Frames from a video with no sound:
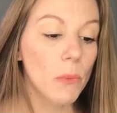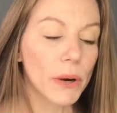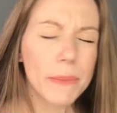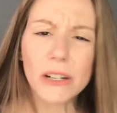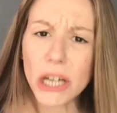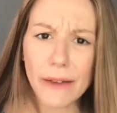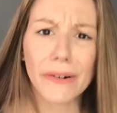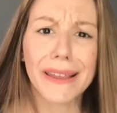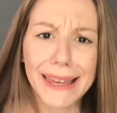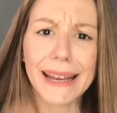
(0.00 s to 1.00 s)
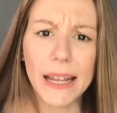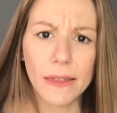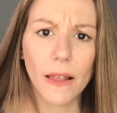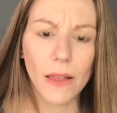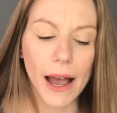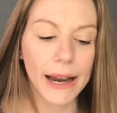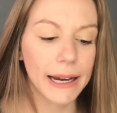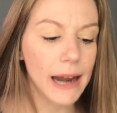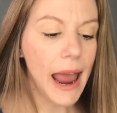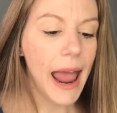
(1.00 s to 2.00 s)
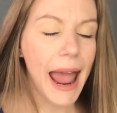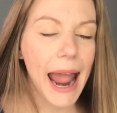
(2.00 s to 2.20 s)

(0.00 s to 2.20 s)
pretty much everything in the line,